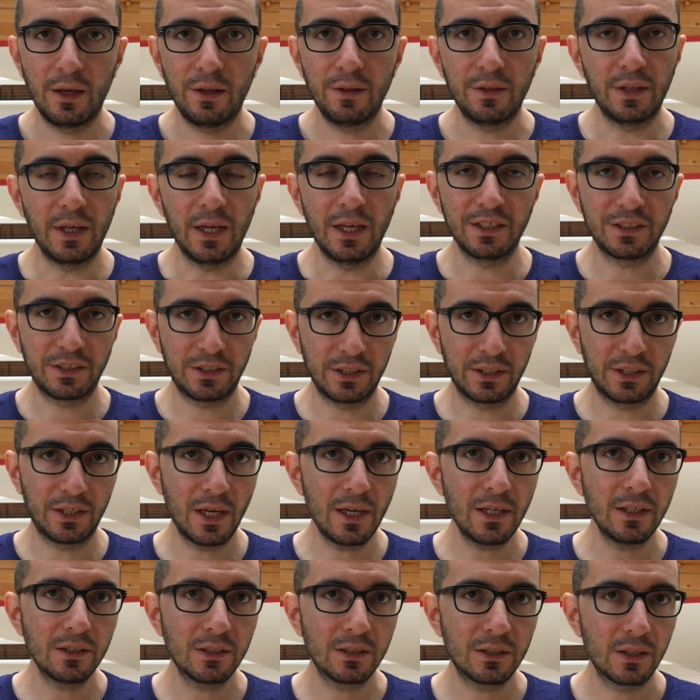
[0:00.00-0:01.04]
The
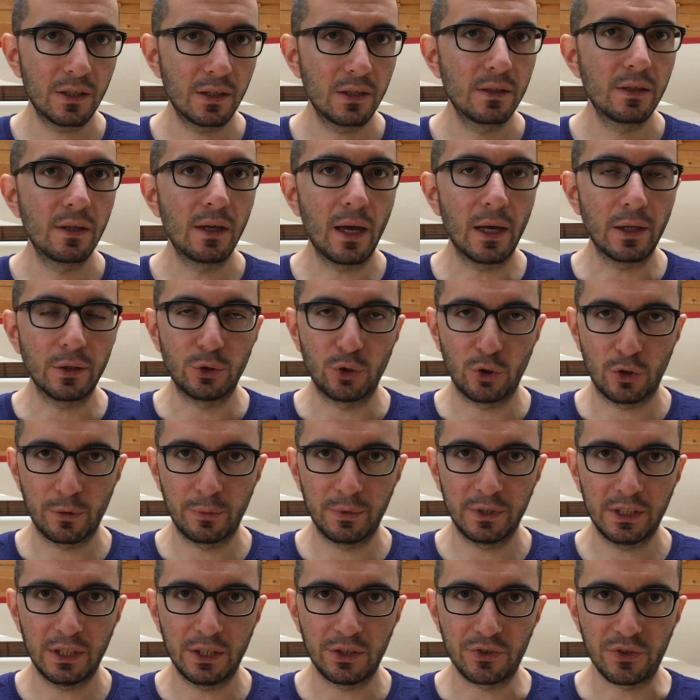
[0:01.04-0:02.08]
SDKs and
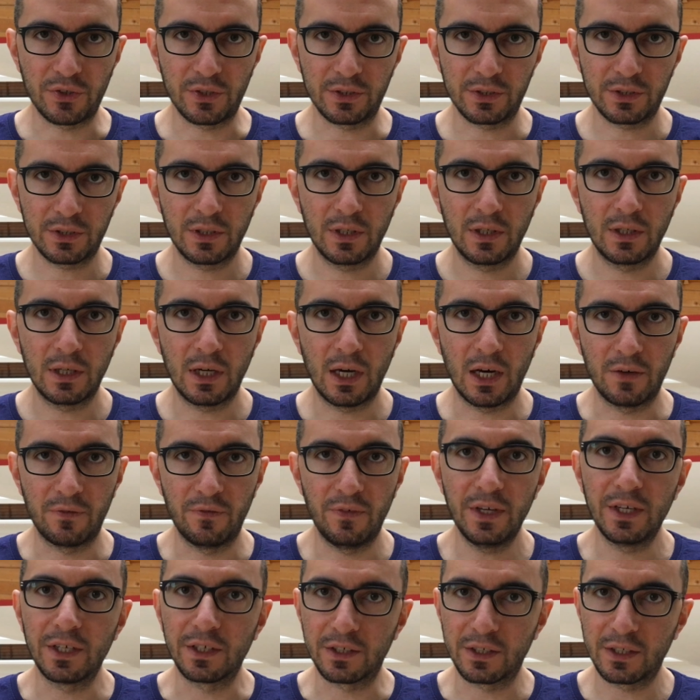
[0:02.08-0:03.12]
documentations are
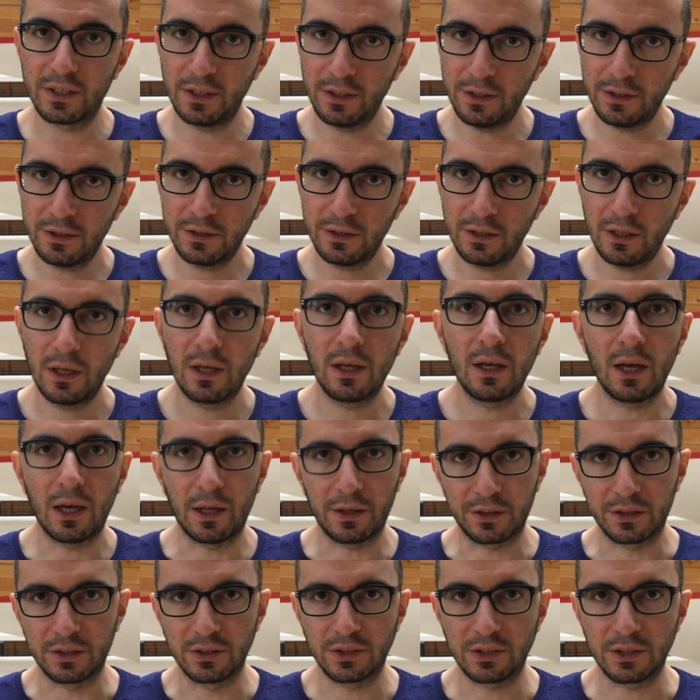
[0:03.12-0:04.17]
very clear
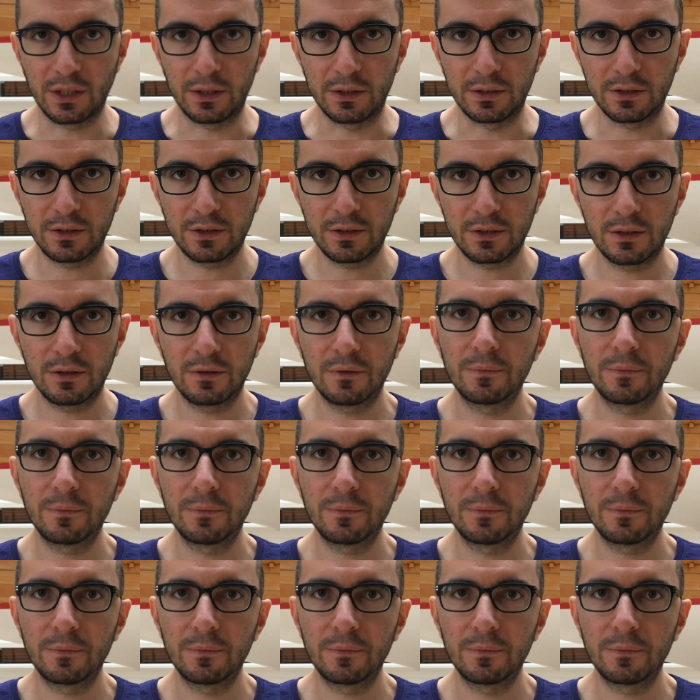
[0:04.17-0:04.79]
and concise.